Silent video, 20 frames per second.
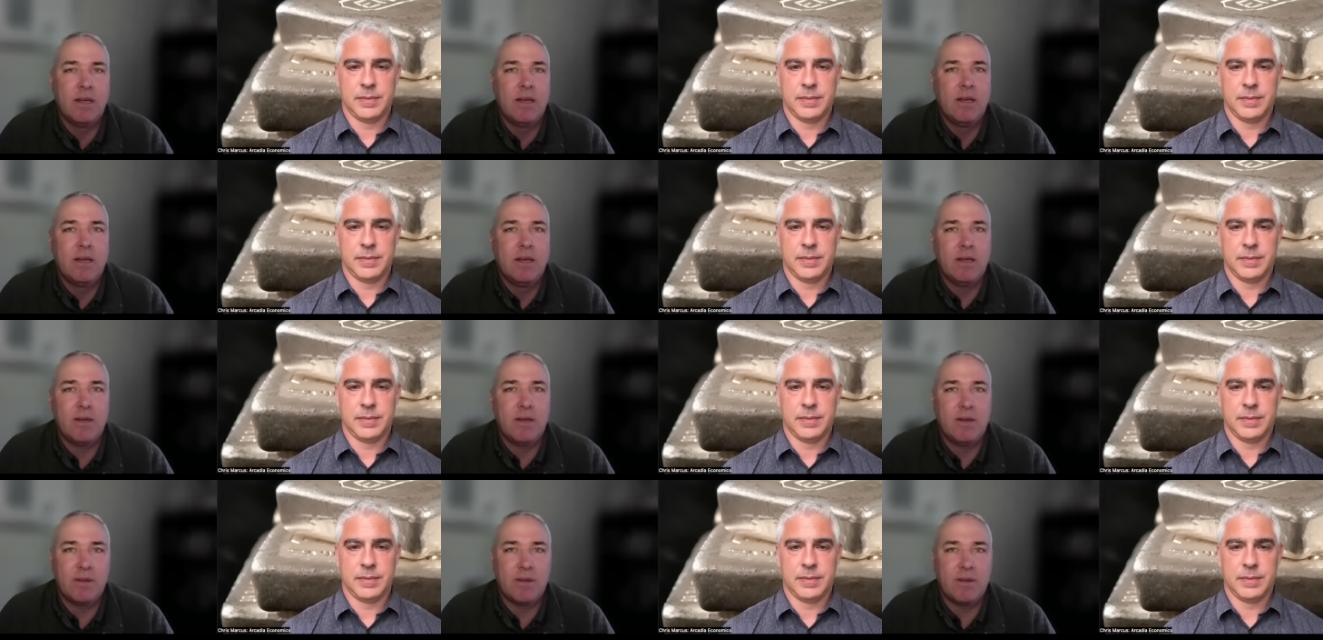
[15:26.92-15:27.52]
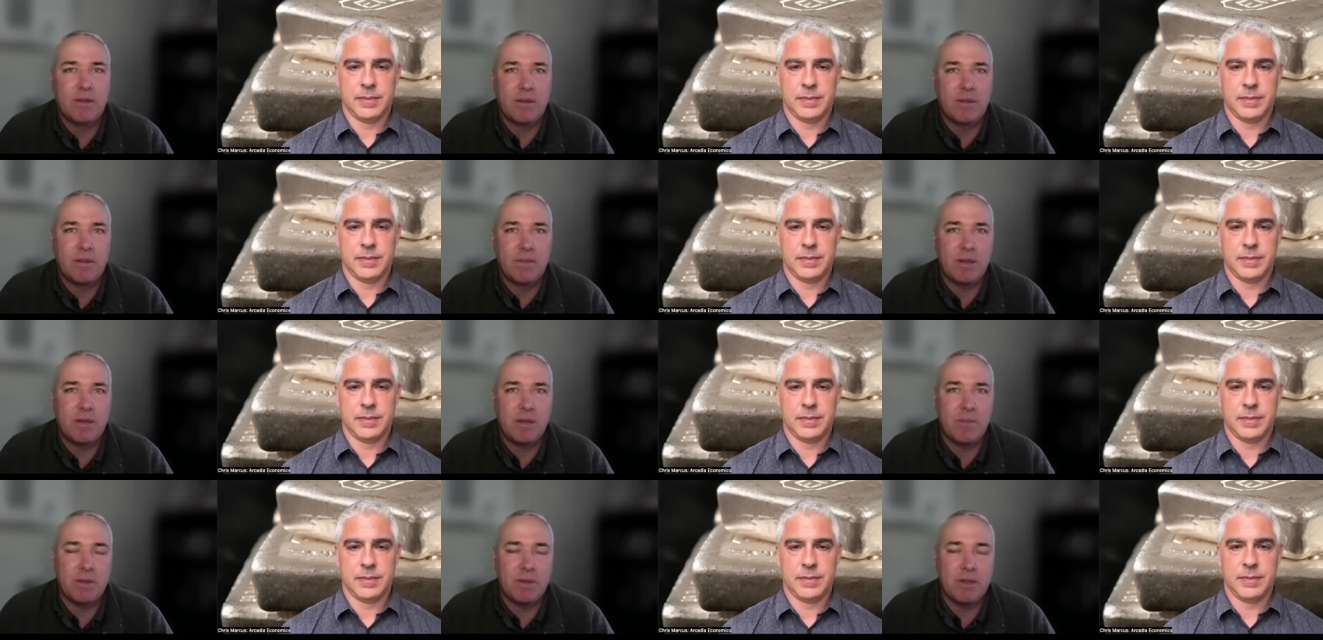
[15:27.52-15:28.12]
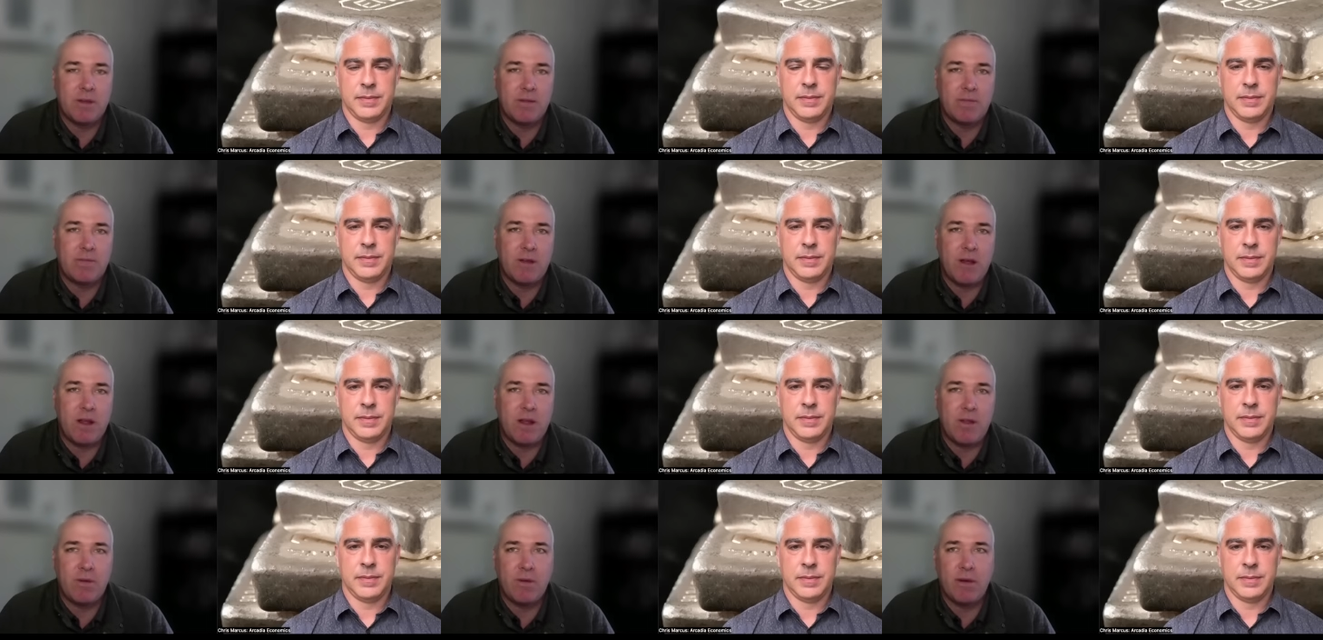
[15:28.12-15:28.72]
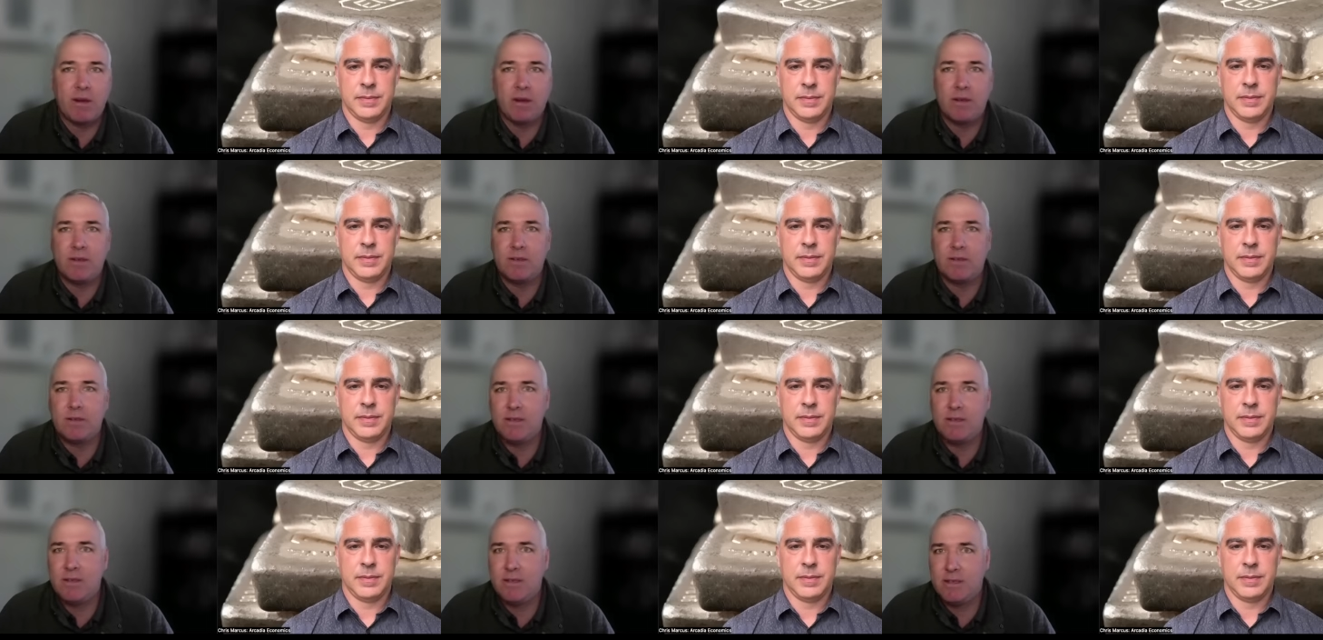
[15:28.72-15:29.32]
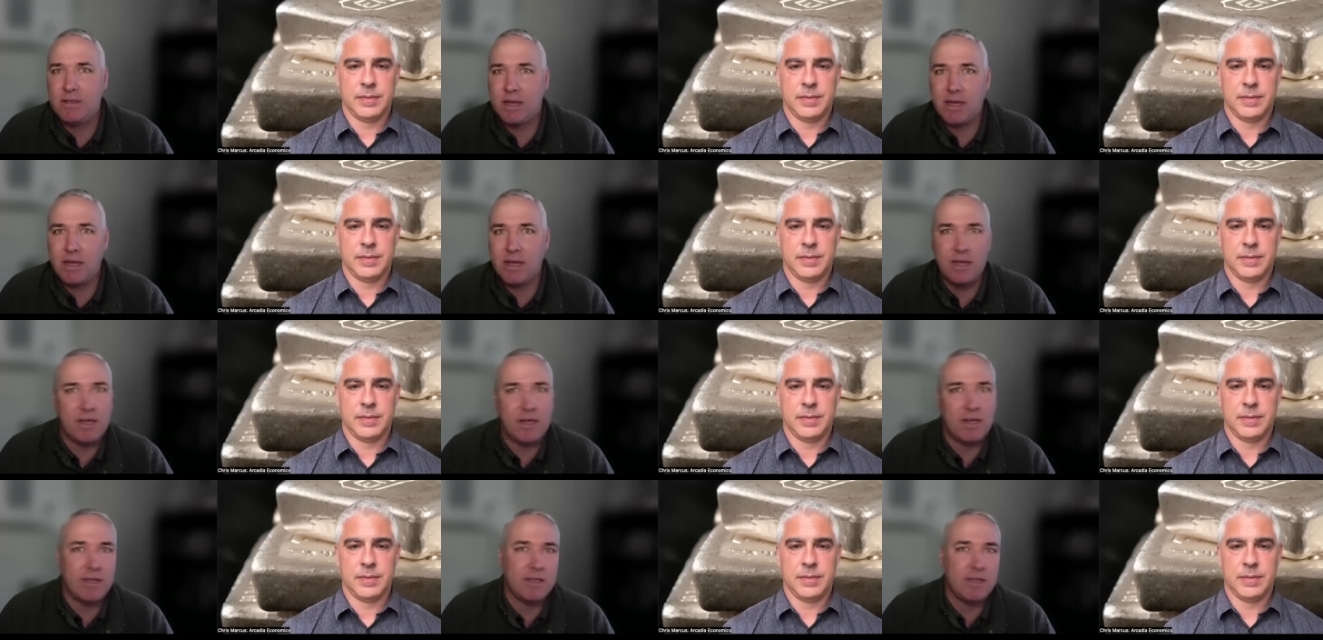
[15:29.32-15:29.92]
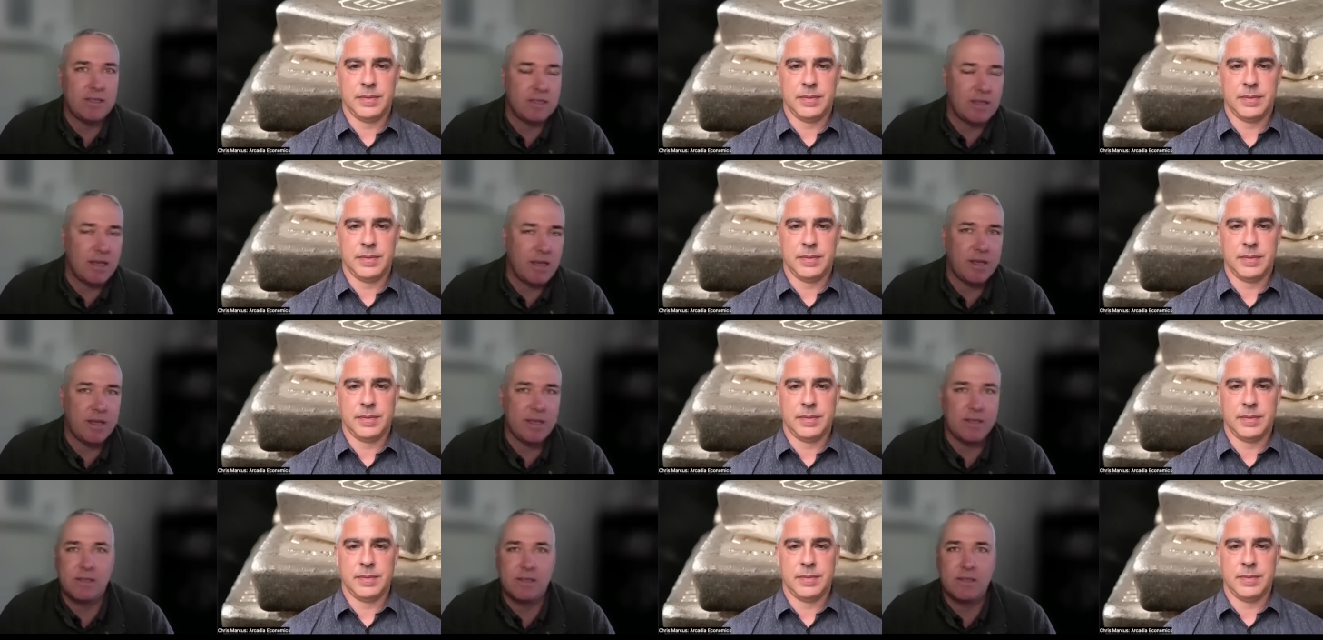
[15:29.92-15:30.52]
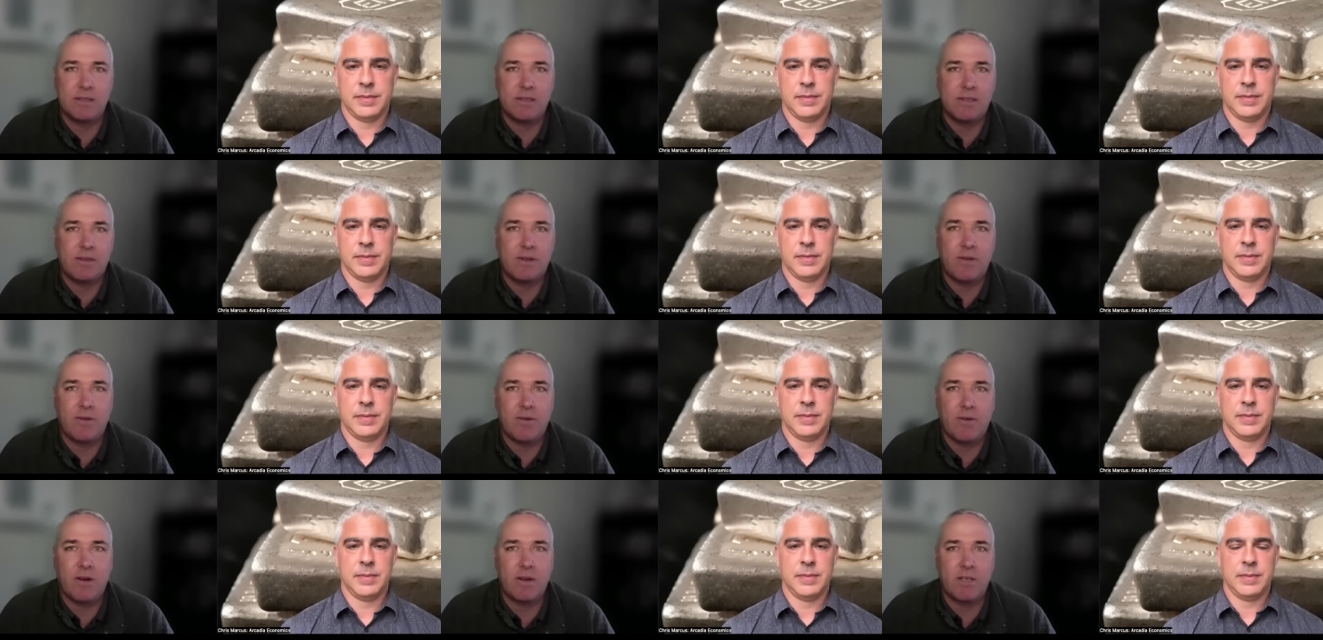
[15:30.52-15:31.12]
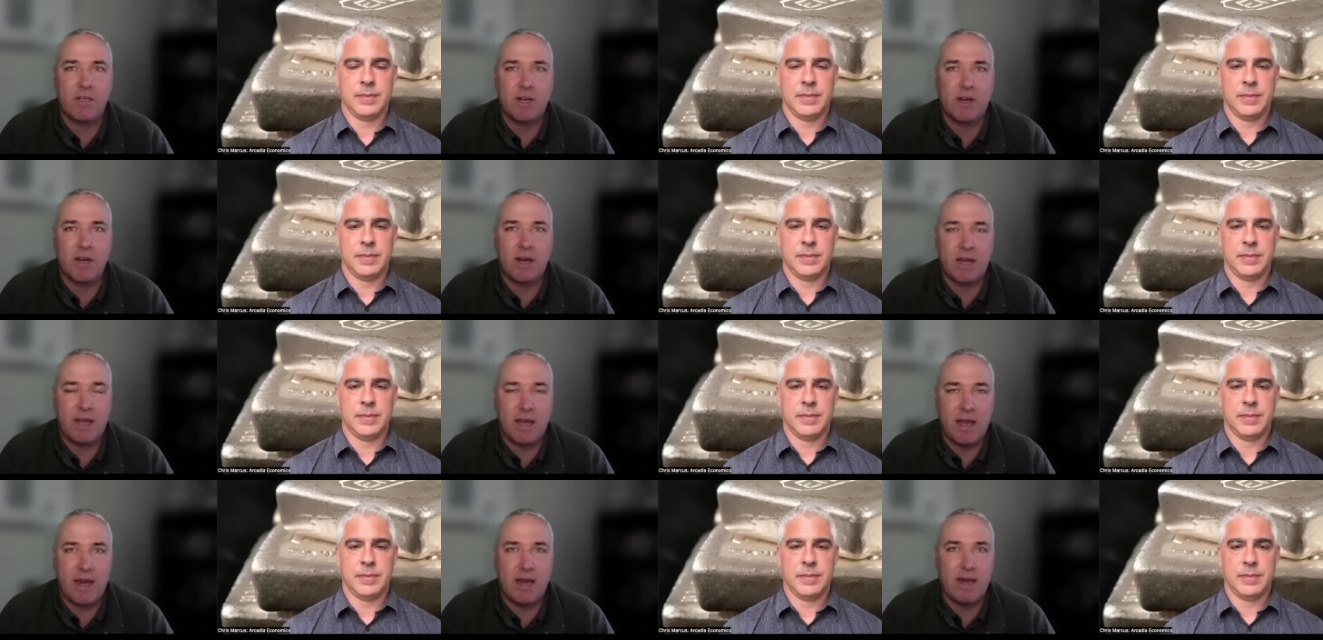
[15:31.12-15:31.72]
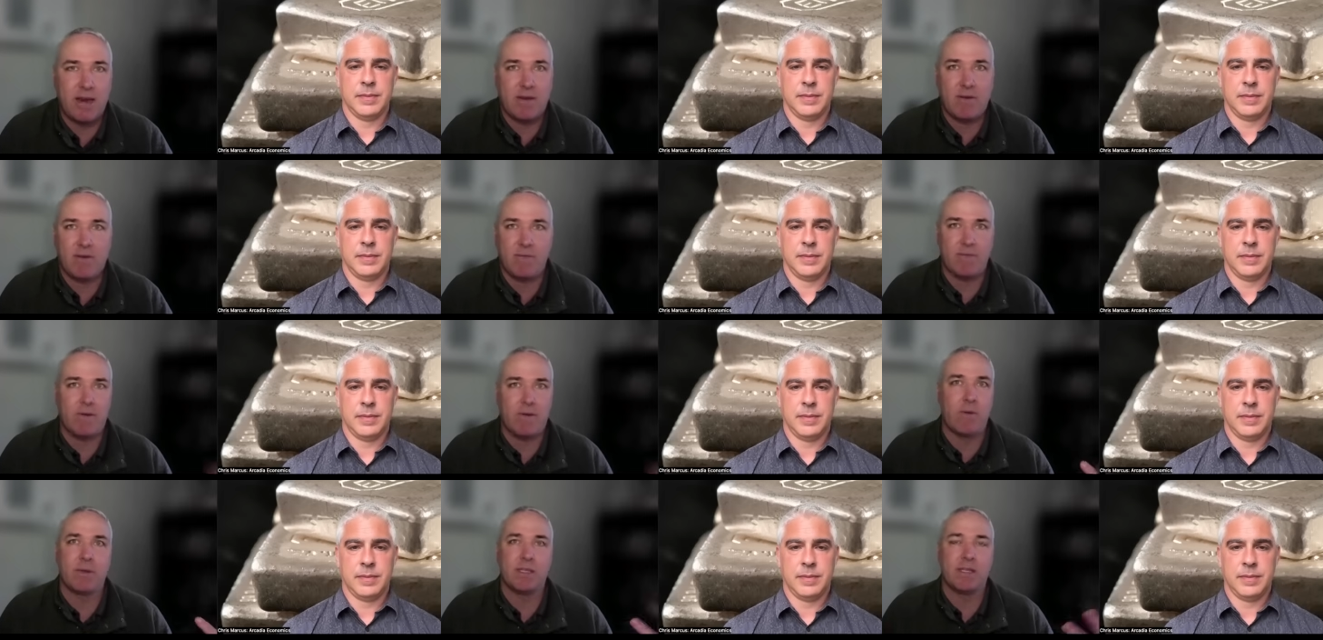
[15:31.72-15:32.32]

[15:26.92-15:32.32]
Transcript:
Speaker 1: You know, the people that have followed and dug into these things, you know, are starting to get it and have always